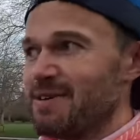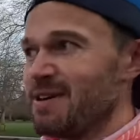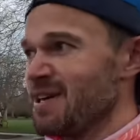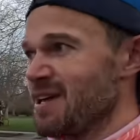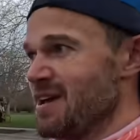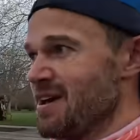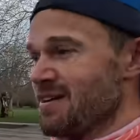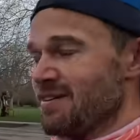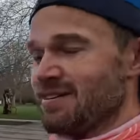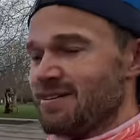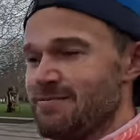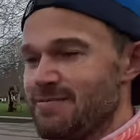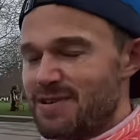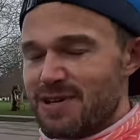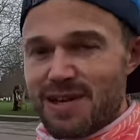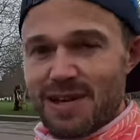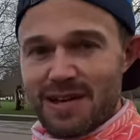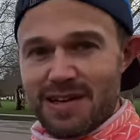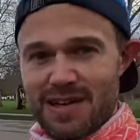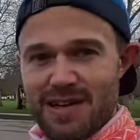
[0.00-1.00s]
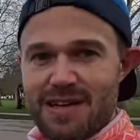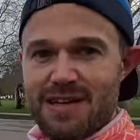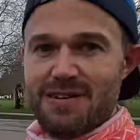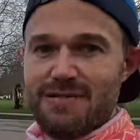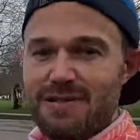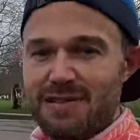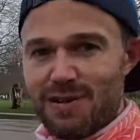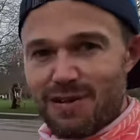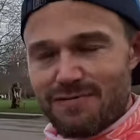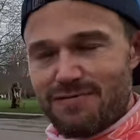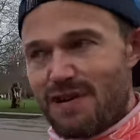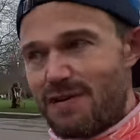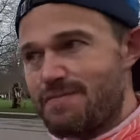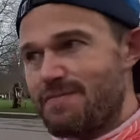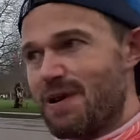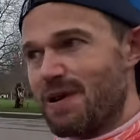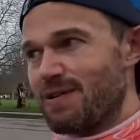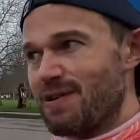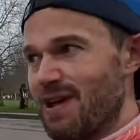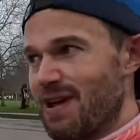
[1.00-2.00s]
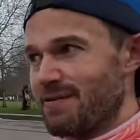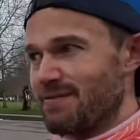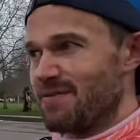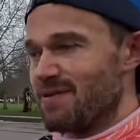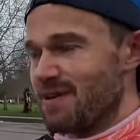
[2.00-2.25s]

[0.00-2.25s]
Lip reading: I'm going to be doing long run building up to